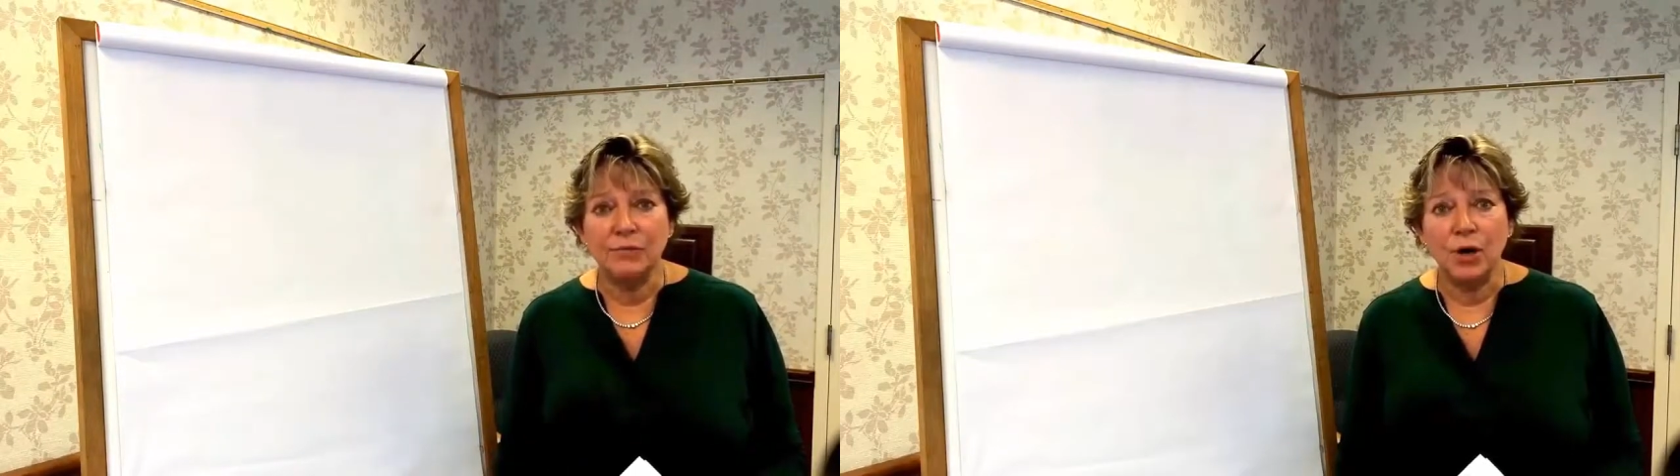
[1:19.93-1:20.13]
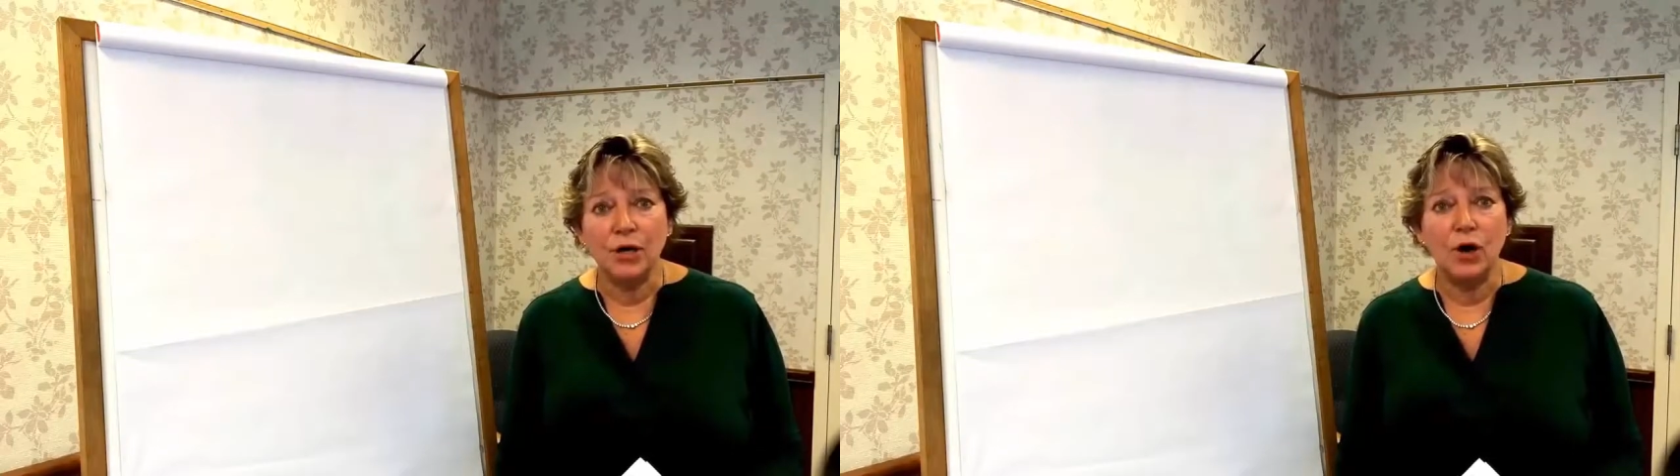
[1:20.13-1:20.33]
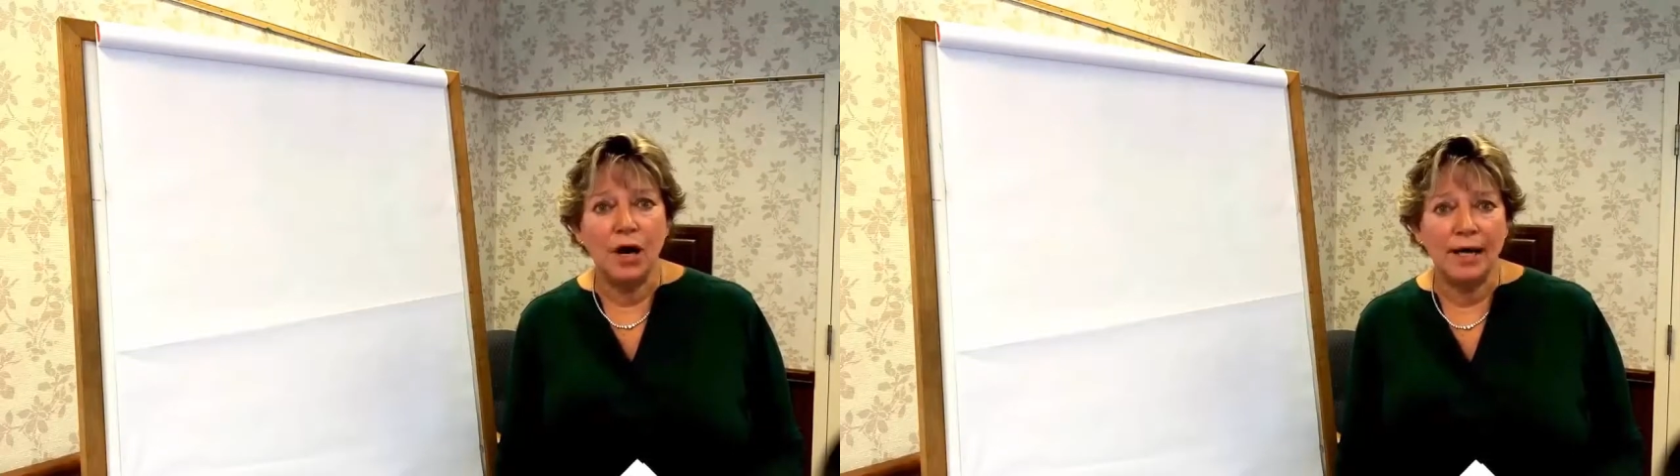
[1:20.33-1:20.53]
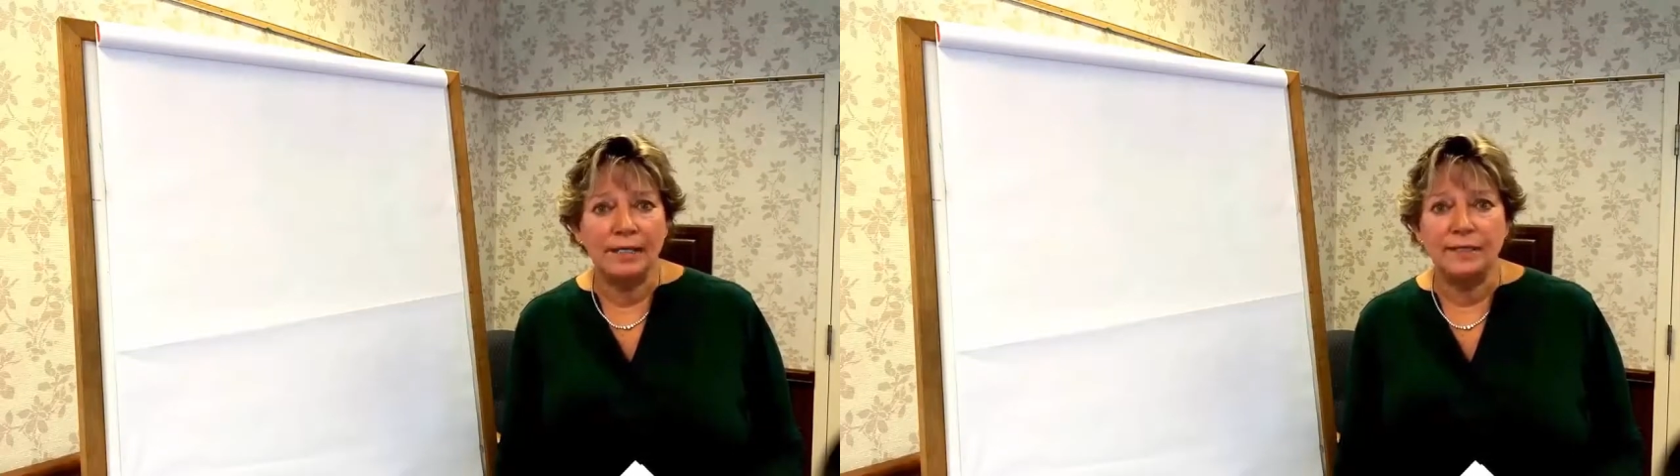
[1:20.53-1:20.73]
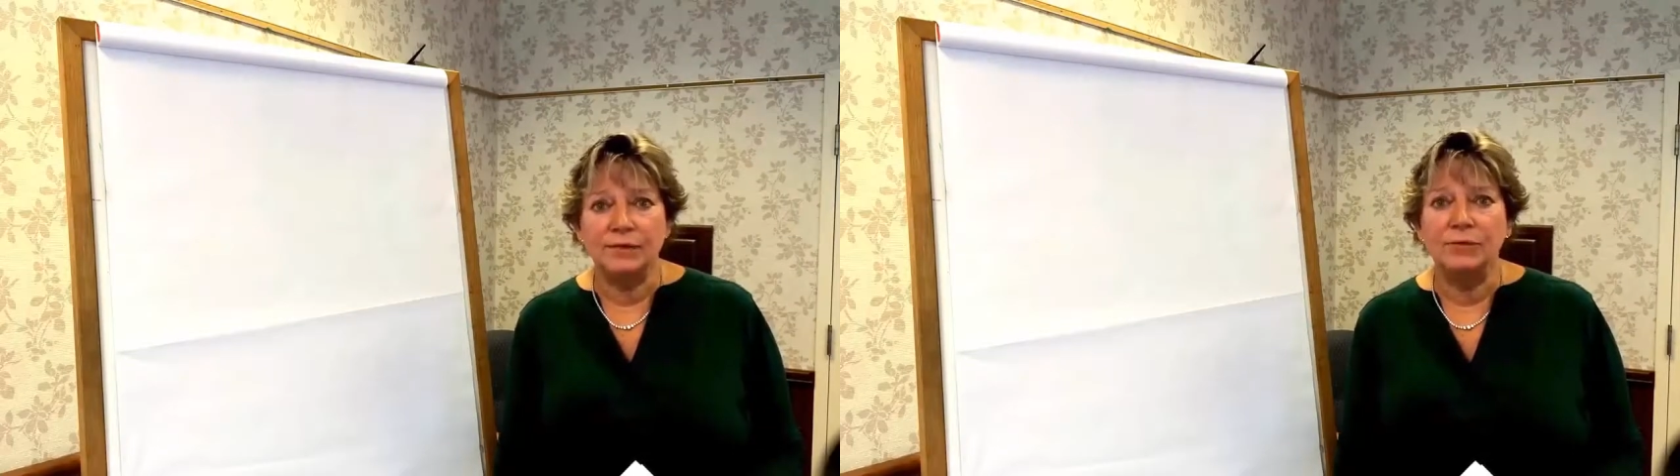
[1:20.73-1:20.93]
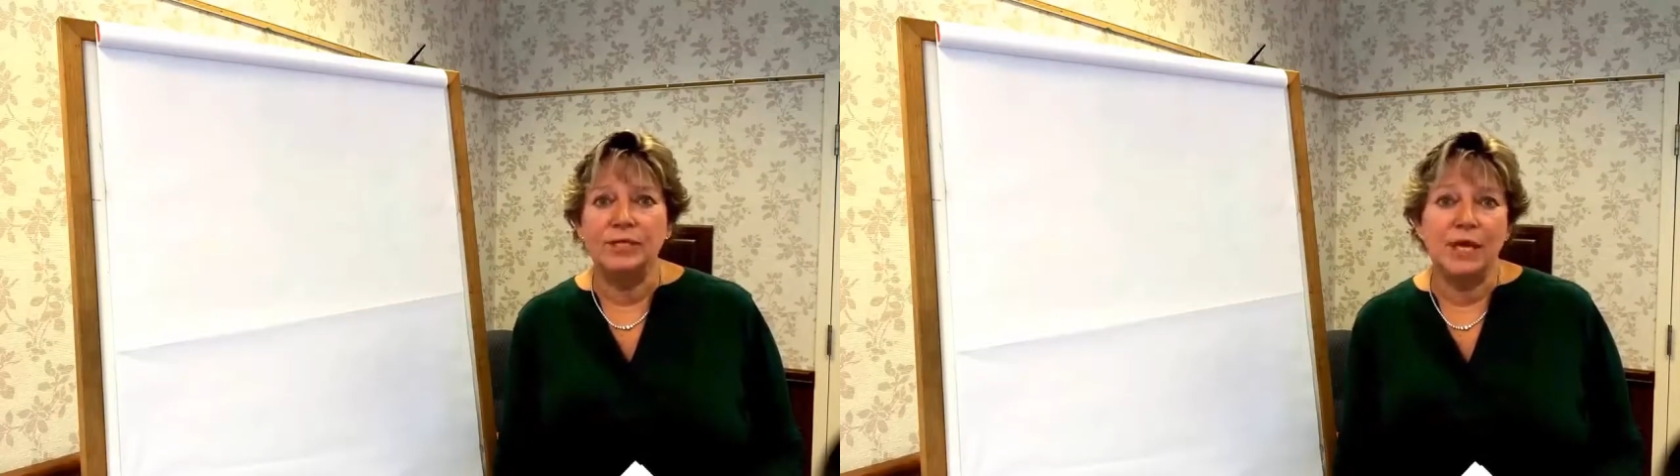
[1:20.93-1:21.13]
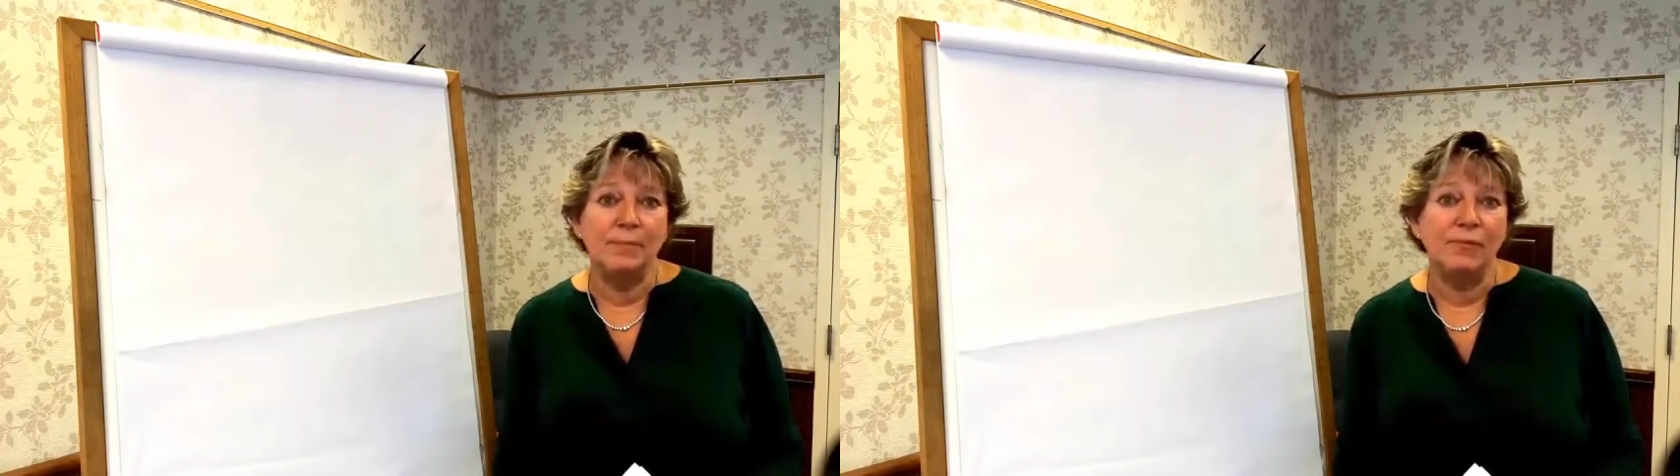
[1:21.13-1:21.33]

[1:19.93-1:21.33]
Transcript: what audits or what type